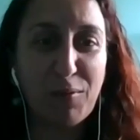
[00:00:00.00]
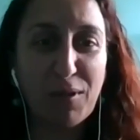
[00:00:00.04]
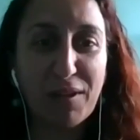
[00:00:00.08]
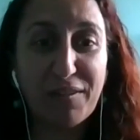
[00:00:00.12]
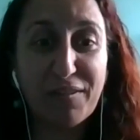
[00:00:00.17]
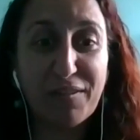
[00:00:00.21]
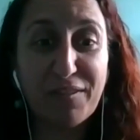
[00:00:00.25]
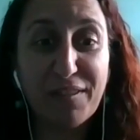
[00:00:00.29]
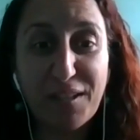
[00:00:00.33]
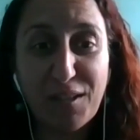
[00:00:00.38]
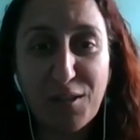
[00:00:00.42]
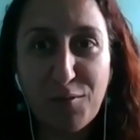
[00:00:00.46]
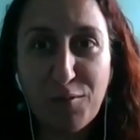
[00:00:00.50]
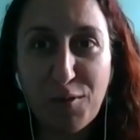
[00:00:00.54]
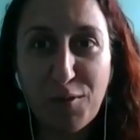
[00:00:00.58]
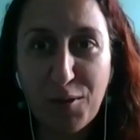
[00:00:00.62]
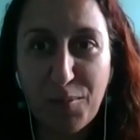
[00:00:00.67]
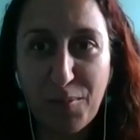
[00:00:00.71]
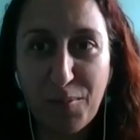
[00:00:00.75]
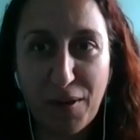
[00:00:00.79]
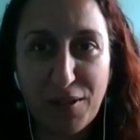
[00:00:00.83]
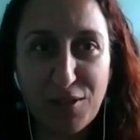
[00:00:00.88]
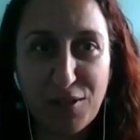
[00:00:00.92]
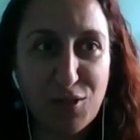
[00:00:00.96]
Well, thank you
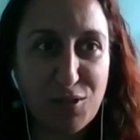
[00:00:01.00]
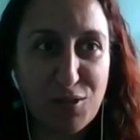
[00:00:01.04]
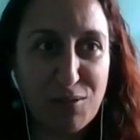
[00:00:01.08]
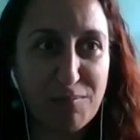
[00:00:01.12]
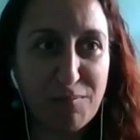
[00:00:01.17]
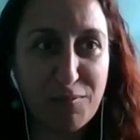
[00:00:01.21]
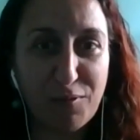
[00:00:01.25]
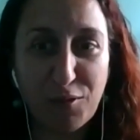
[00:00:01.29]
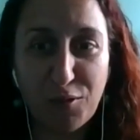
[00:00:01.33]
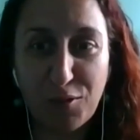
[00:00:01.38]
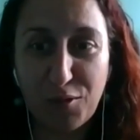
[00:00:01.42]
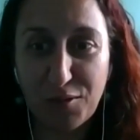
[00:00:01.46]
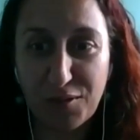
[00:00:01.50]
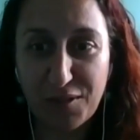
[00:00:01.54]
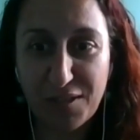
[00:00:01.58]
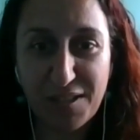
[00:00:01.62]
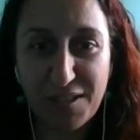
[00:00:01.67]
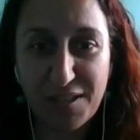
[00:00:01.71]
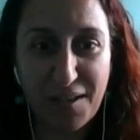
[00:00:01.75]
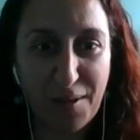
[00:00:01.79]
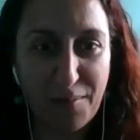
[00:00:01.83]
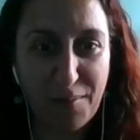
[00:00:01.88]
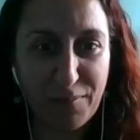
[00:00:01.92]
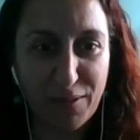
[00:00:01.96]
very much for your
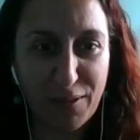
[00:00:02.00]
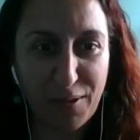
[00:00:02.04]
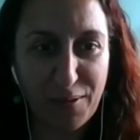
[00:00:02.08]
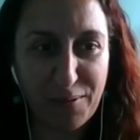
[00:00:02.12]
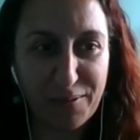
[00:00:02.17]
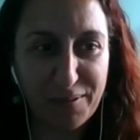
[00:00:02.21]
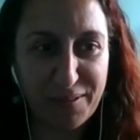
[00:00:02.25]
time, though.